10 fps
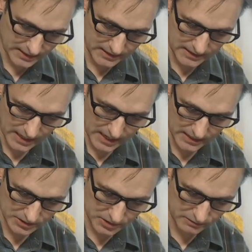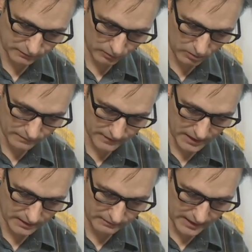Antiochus the fourth
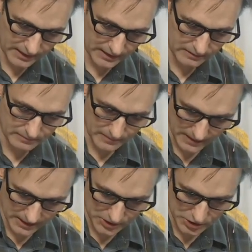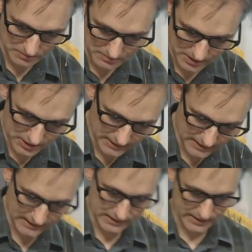invaded Egypt a
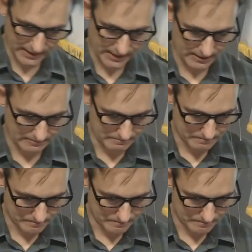second time.